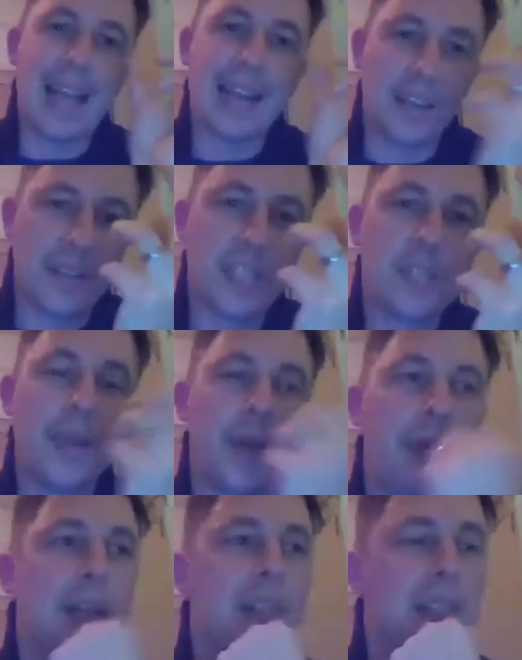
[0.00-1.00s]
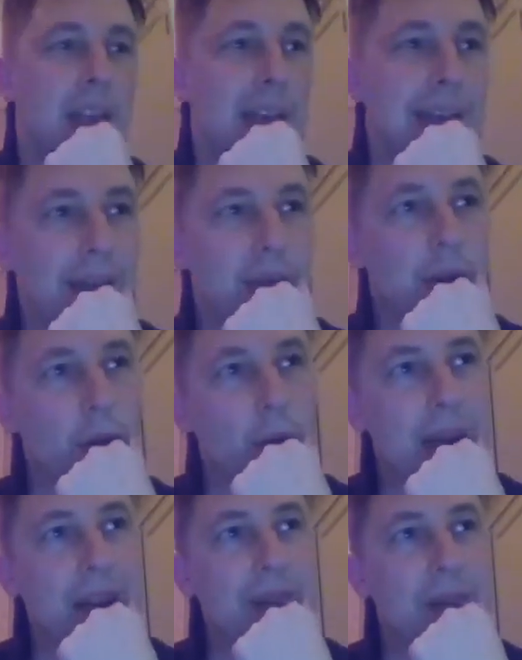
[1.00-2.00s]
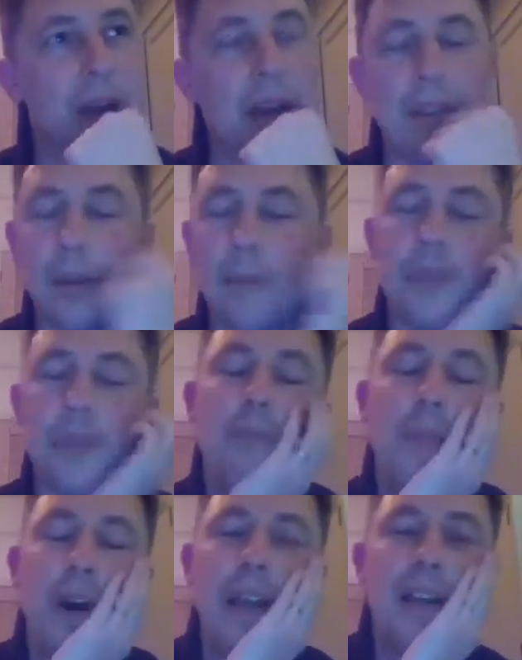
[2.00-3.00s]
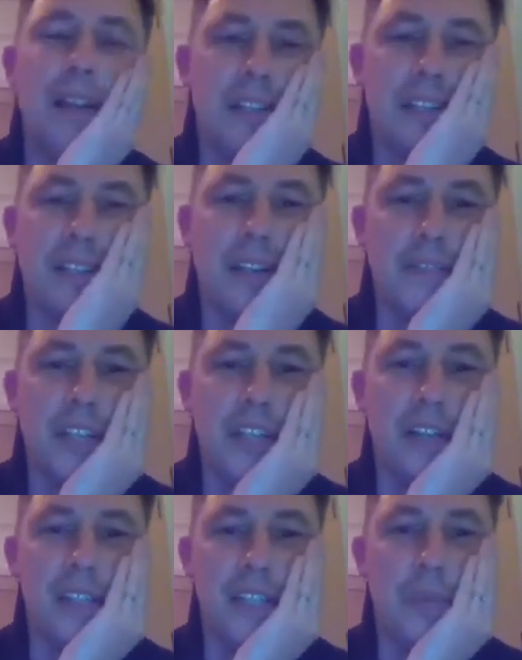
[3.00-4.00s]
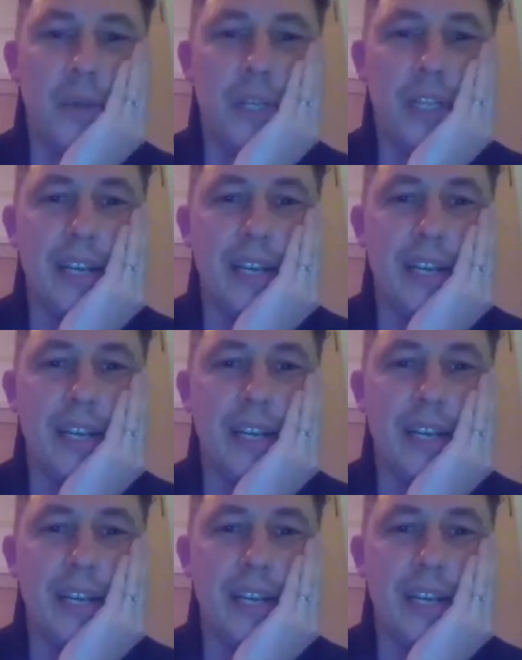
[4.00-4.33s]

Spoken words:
kind of experience, and if you're not ready for it, I think your mind just kind of turns inward.